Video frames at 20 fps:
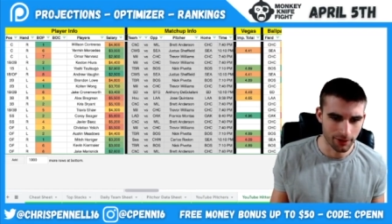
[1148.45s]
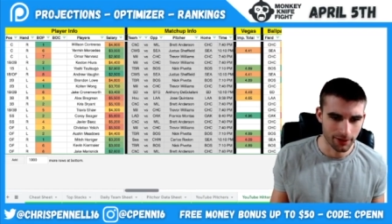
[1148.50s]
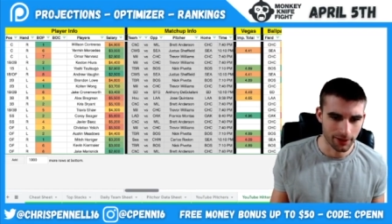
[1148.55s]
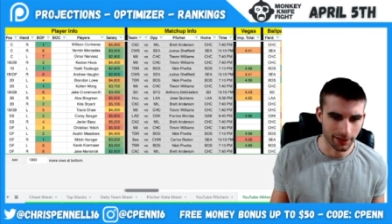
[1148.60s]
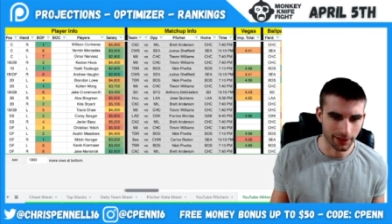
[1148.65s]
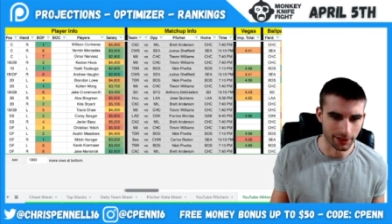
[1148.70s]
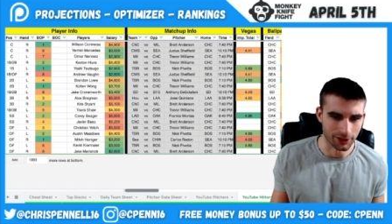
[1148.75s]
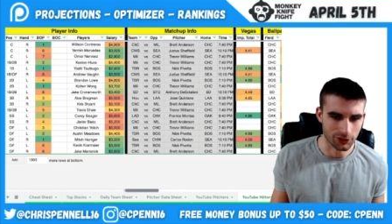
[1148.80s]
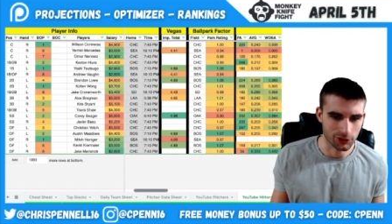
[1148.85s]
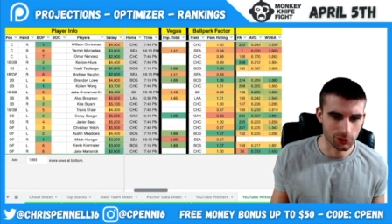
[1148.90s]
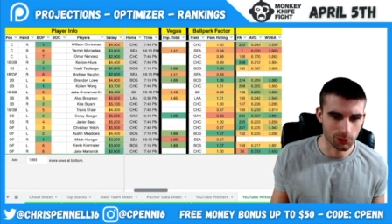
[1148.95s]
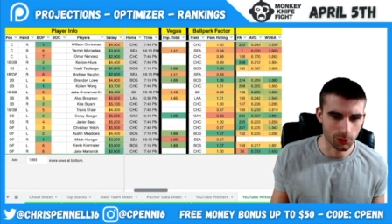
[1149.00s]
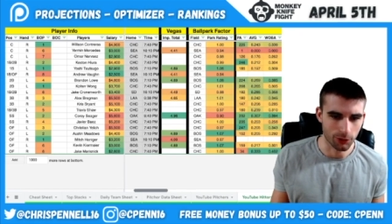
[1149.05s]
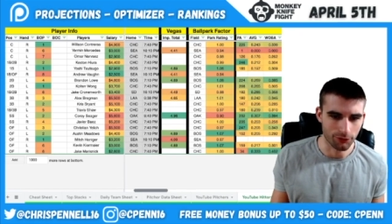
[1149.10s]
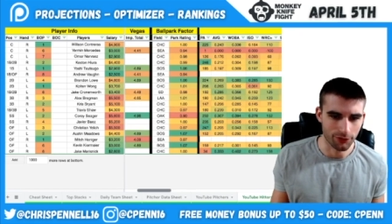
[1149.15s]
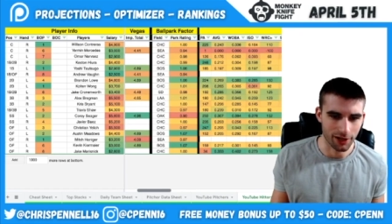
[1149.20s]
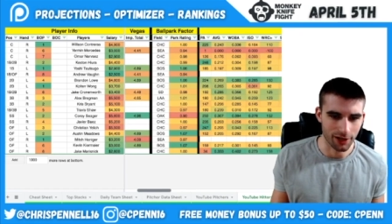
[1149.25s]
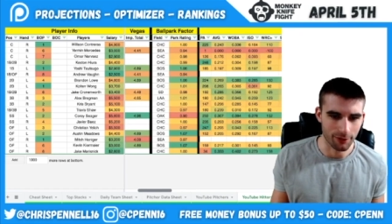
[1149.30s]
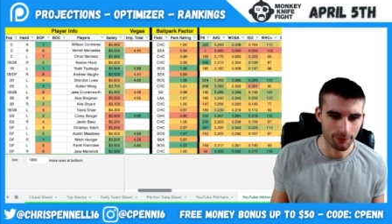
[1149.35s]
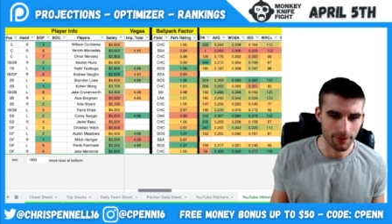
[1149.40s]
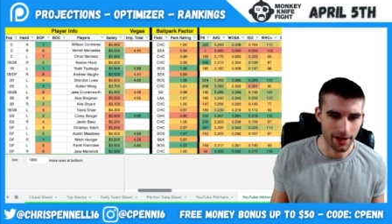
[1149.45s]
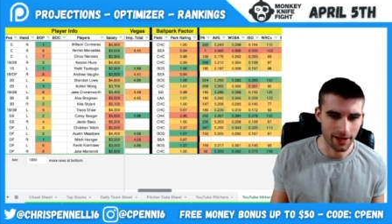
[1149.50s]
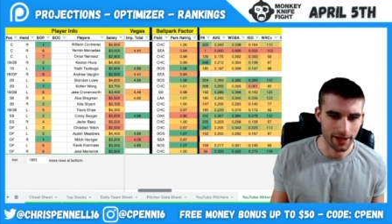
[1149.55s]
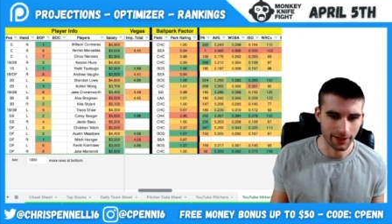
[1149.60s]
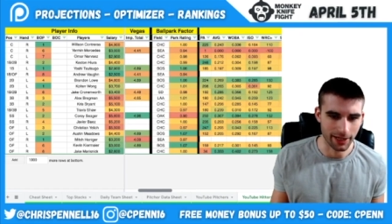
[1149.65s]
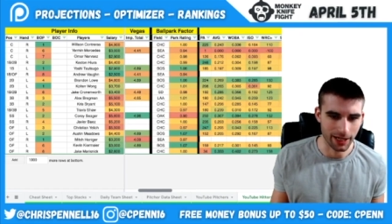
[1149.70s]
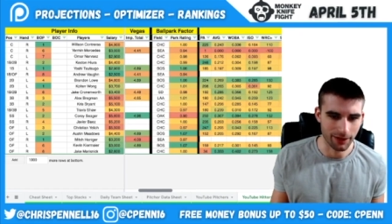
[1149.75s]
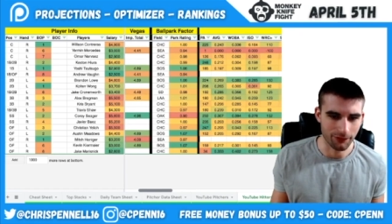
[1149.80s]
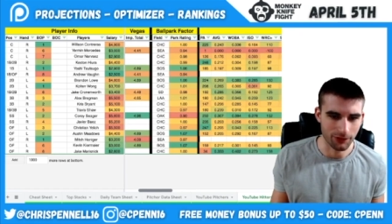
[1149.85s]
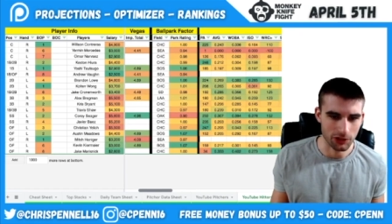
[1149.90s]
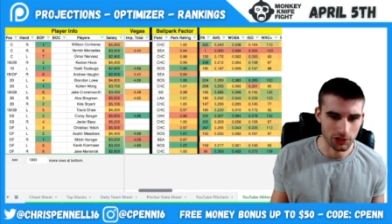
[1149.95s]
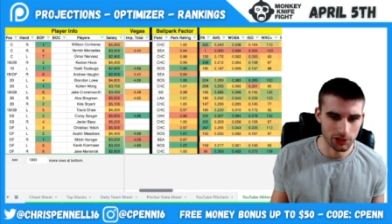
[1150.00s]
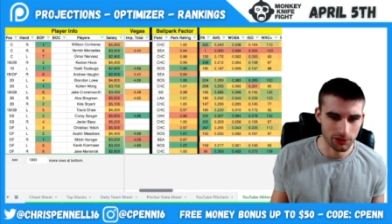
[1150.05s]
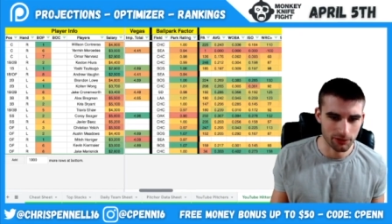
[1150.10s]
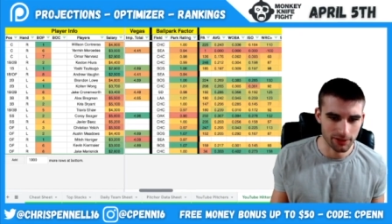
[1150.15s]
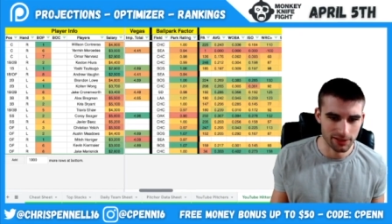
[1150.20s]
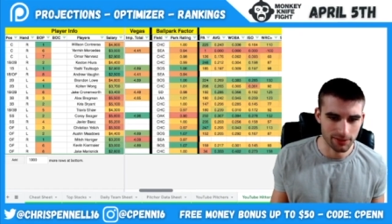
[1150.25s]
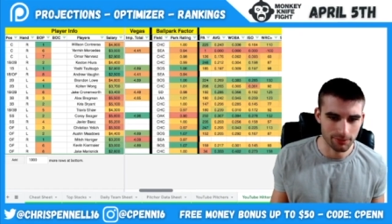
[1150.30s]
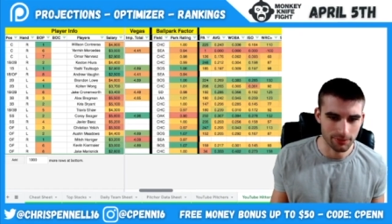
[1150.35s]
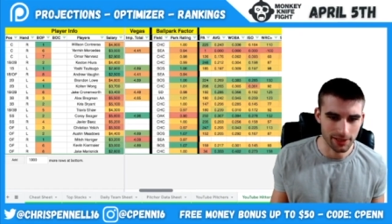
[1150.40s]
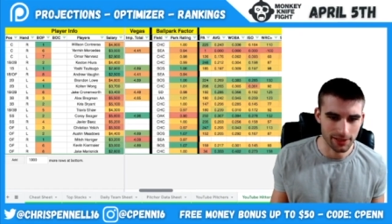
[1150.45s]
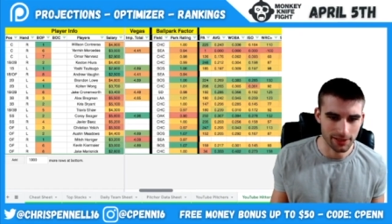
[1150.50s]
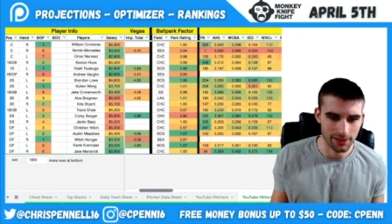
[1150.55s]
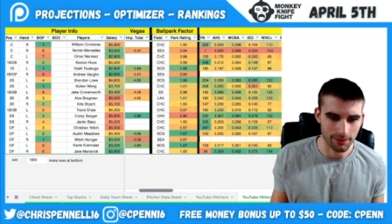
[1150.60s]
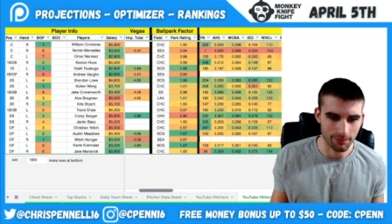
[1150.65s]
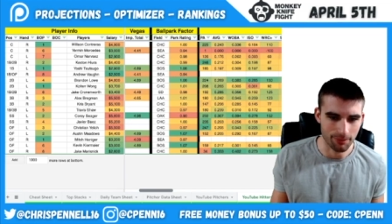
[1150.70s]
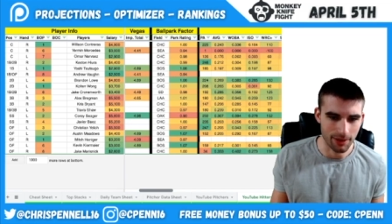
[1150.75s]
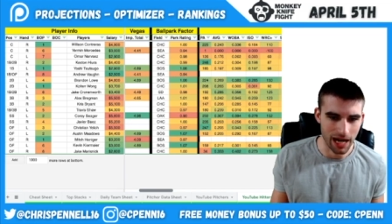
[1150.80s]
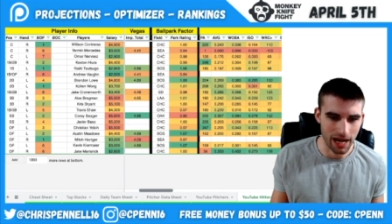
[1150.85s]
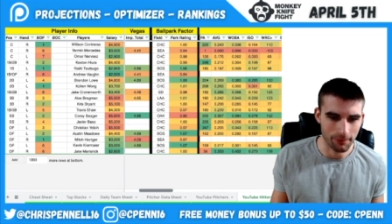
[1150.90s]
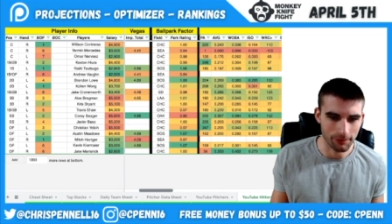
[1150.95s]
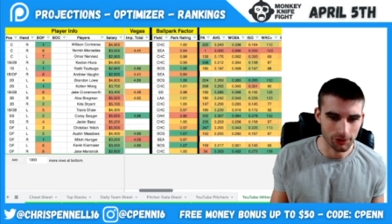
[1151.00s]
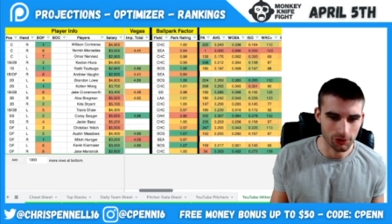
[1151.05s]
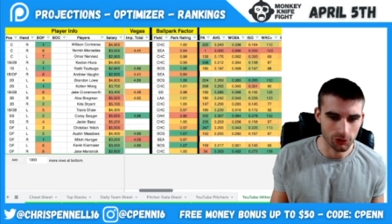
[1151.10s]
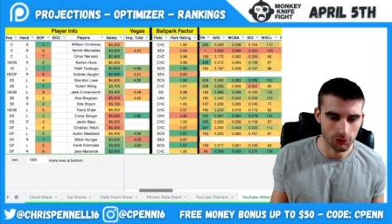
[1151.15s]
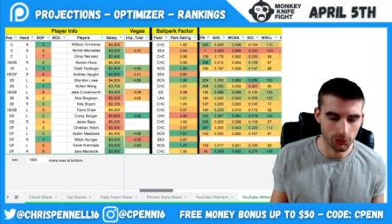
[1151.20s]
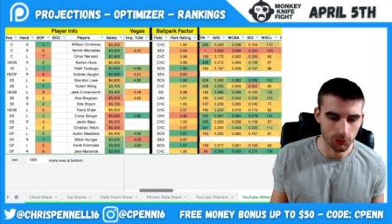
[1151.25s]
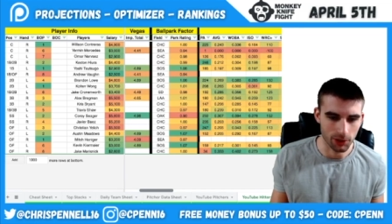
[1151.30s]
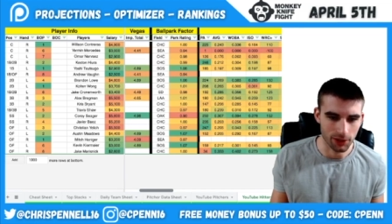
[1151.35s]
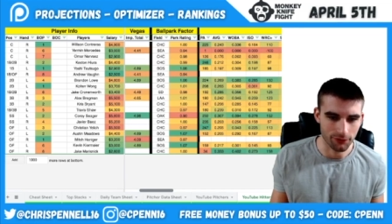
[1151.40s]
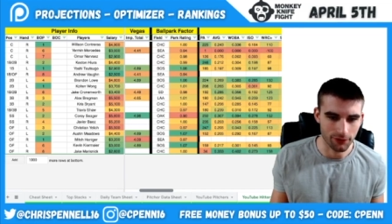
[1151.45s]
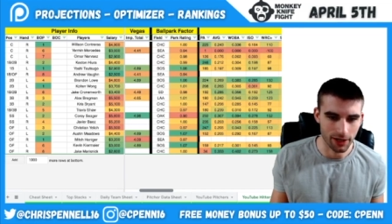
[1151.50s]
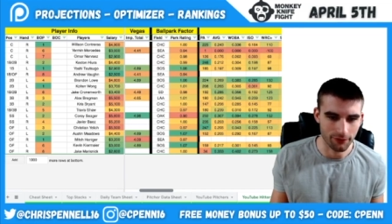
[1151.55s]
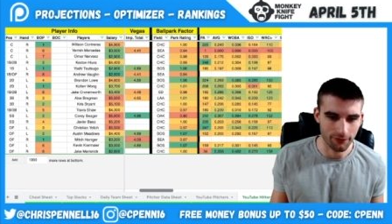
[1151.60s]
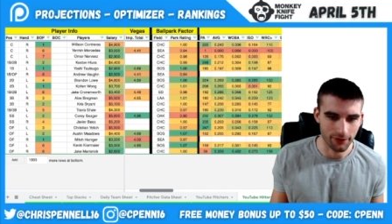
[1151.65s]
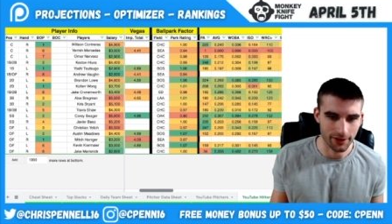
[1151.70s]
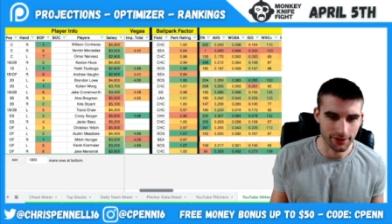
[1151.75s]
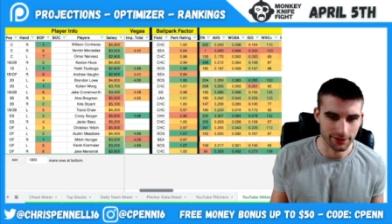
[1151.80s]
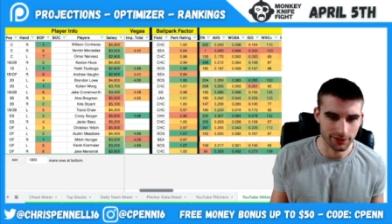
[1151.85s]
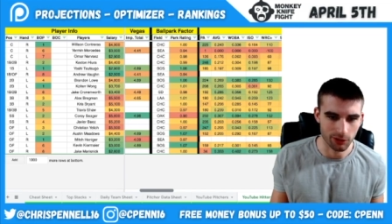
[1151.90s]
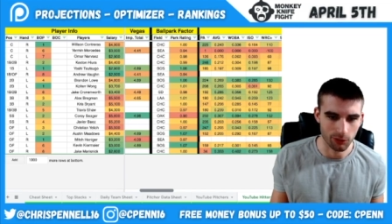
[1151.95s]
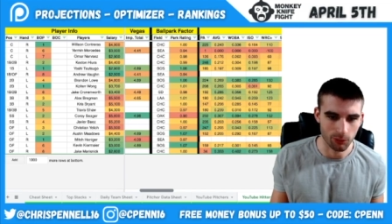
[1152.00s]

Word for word: Had a two oh five batting average, still had some decent pop at two twenty-five I S O,